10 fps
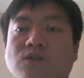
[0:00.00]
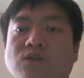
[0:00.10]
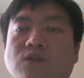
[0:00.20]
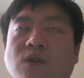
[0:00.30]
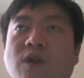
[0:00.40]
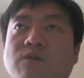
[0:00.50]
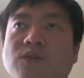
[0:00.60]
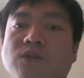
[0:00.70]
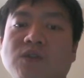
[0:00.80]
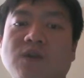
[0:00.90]
So that
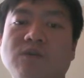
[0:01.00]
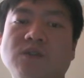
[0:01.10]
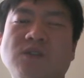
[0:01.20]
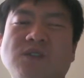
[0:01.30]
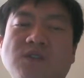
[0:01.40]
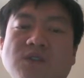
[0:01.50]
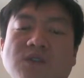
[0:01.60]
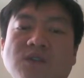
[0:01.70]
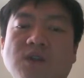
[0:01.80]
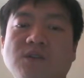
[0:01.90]
means
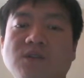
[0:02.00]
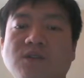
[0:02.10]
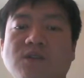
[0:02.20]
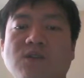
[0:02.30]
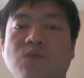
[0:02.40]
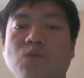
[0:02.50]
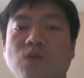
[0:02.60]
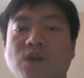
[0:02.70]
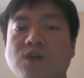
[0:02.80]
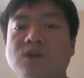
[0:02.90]
it says it's a
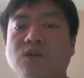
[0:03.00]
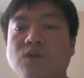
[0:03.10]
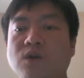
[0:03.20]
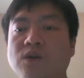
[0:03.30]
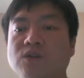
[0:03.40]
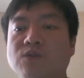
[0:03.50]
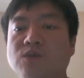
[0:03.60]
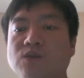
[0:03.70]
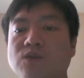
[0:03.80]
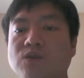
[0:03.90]
weak correlation
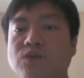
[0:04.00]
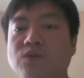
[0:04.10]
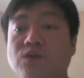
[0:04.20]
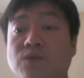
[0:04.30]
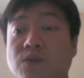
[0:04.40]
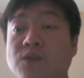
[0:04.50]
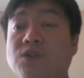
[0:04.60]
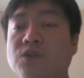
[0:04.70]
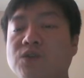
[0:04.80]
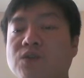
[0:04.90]
between those two
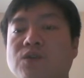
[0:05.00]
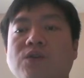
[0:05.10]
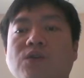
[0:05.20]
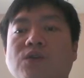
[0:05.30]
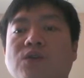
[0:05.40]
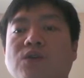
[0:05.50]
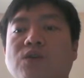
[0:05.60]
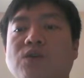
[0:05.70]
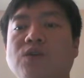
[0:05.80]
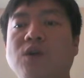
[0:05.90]
features.
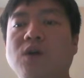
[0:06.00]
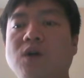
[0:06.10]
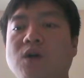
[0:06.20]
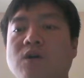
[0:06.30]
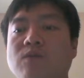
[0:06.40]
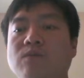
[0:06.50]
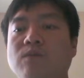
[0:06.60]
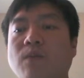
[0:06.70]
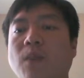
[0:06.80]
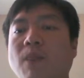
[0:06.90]

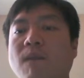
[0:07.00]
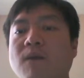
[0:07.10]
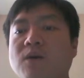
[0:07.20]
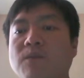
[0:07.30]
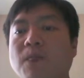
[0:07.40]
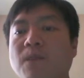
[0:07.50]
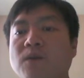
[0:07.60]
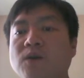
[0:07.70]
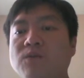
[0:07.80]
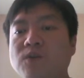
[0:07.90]
Even
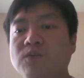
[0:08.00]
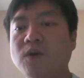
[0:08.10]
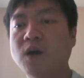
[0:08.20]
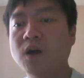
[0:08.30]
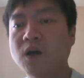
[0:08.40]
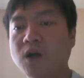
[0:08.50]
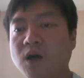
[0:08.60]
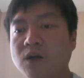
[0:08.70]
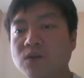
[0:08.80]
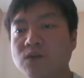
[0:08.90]
if
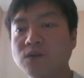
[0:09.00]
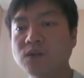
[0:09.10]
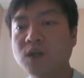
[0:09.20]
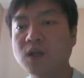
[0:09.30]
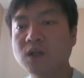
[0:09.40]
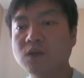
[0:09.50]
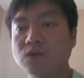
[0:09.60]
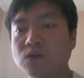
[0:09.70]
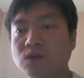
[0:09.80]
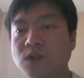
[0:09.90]
I noticed that
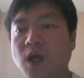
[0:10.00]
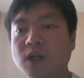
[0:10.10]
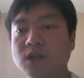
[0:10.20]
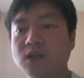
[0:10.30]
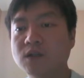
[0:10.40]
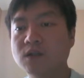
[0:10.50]
those dots